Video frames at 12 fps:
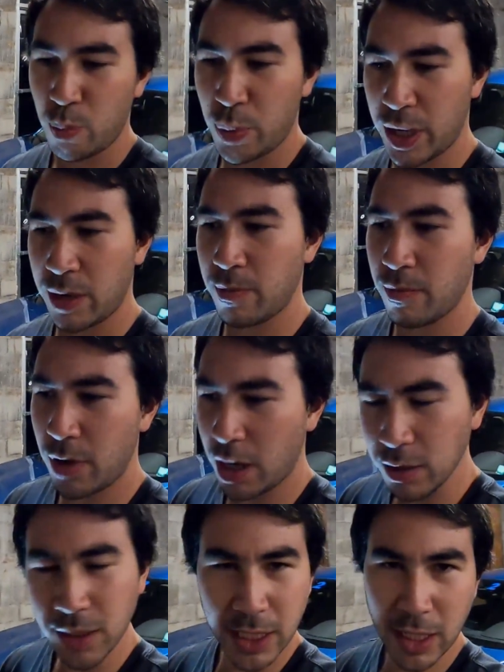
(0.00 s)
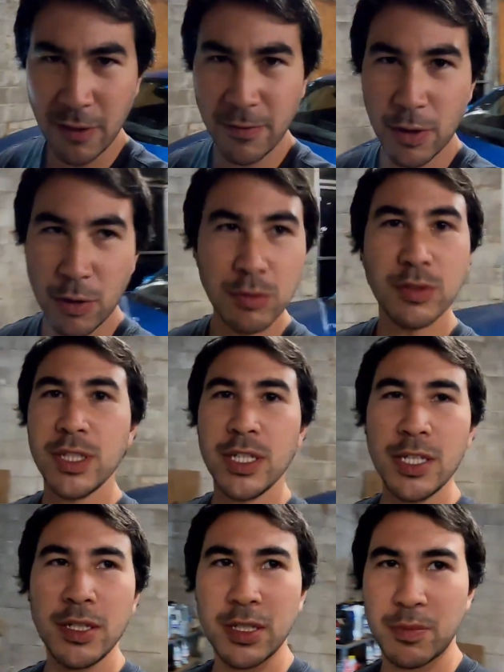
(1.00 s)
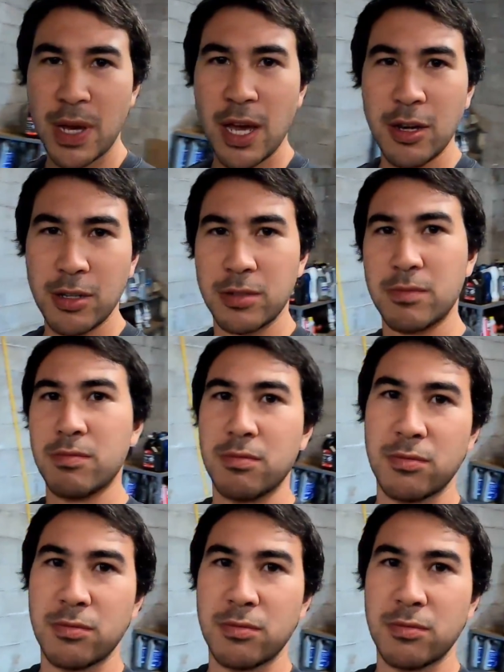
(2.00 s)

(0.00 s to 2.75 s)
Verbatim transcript: but oddly enough, only about